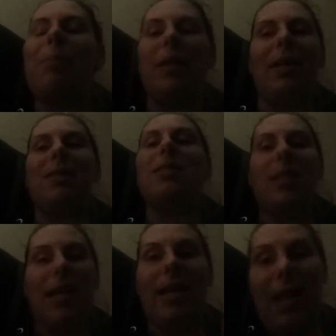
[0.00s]
I mean, yes,
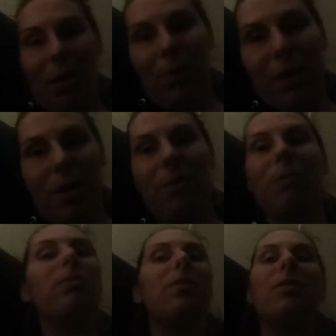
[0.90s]
today now we
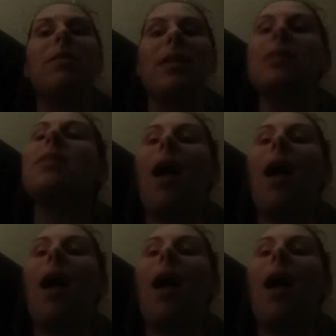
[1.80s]
know it's